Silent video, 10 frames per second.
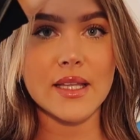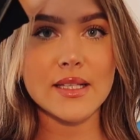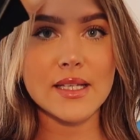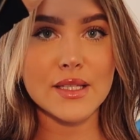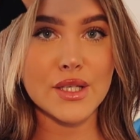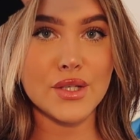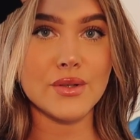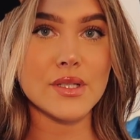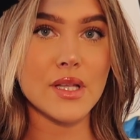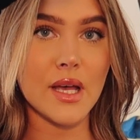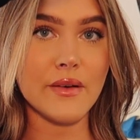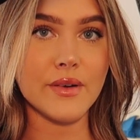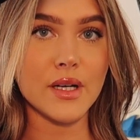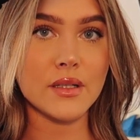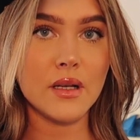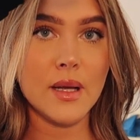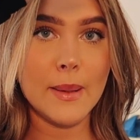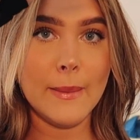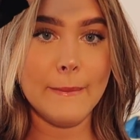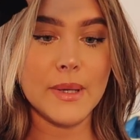think it's like the cutest thing ever.
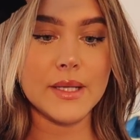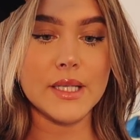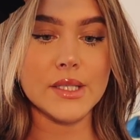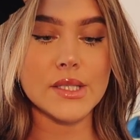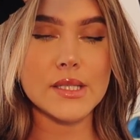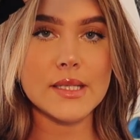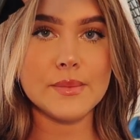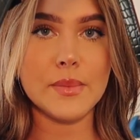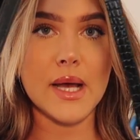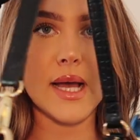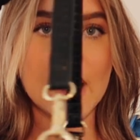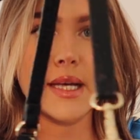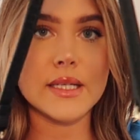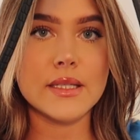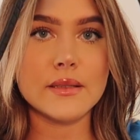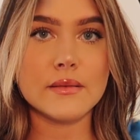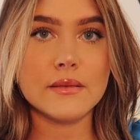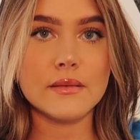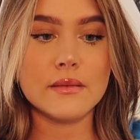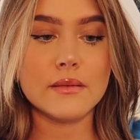But here's this bag.
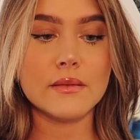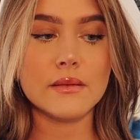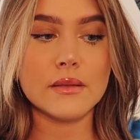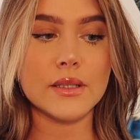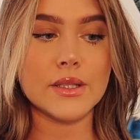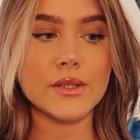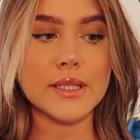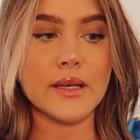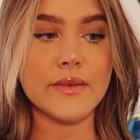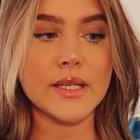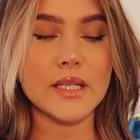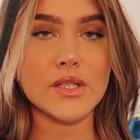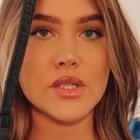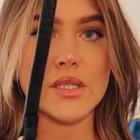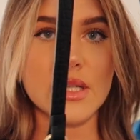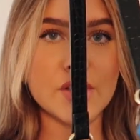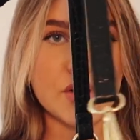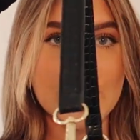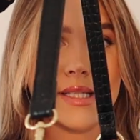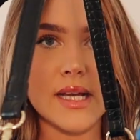Literally love it. It's just such a
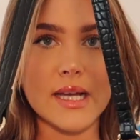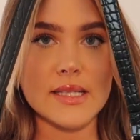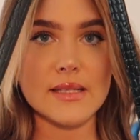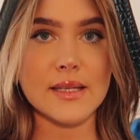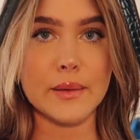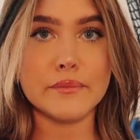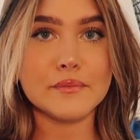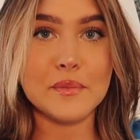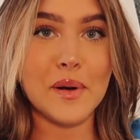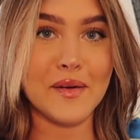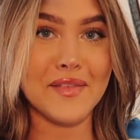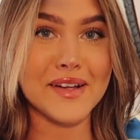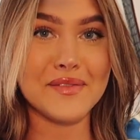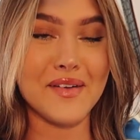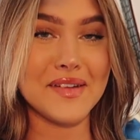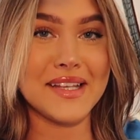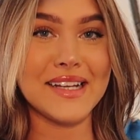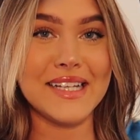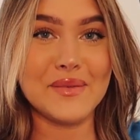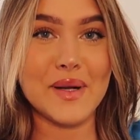great size. It's like perfect for everything I
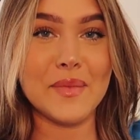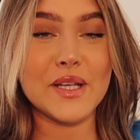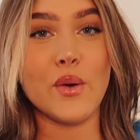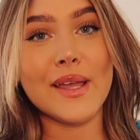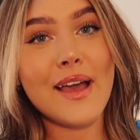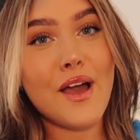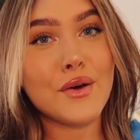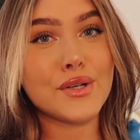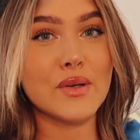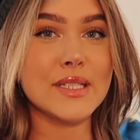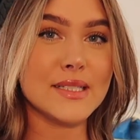need when I'm like going out or going to